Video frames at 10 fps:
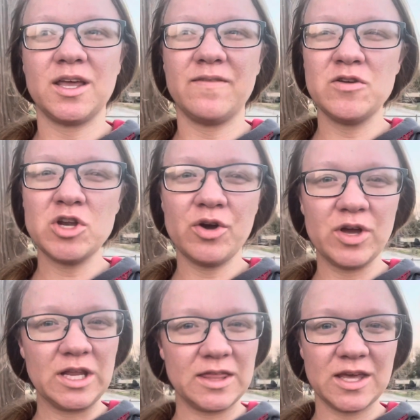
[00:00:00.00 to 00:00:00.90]
if you know
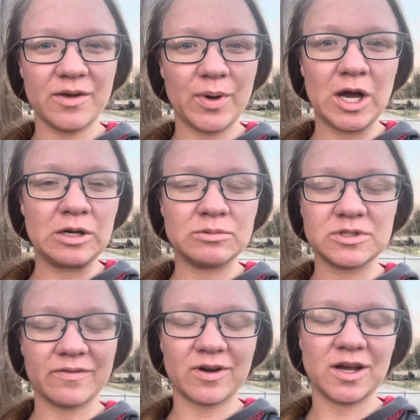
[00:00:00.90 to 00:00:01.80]
anything about
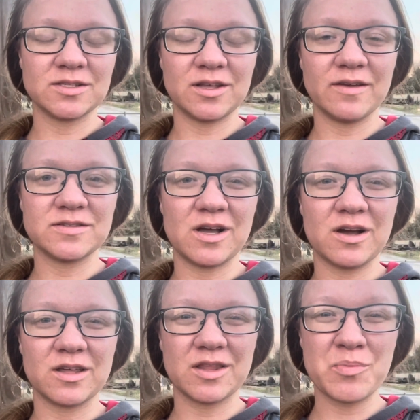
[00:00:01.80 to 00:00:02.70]
different kinds of livestock,
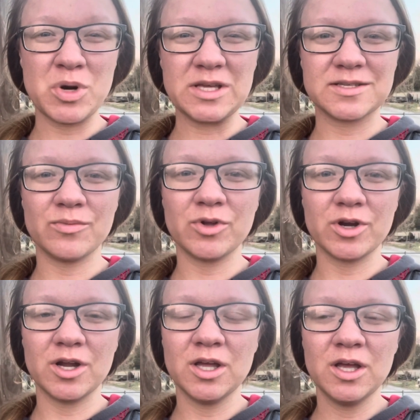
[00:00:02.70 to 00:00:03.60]
they're pretty similar.